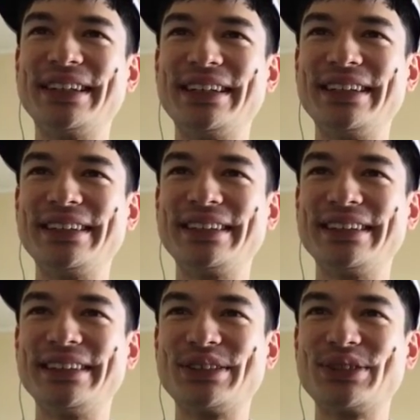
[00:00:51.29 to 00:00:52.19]
I
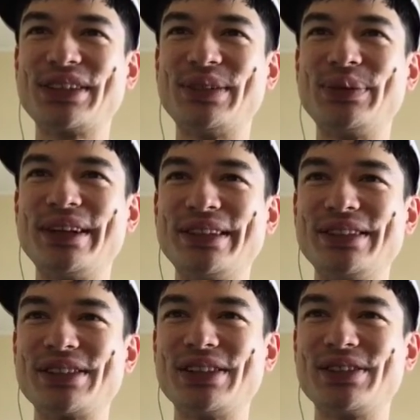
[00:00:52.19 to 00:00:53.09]
can understand why
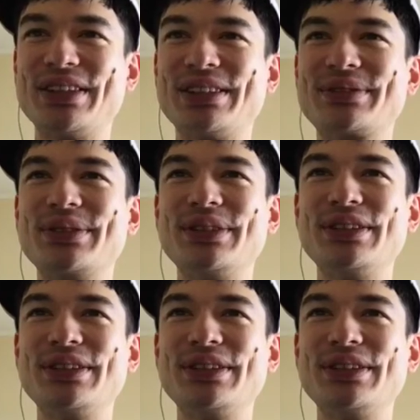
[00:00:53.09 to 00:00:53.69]
they changed that for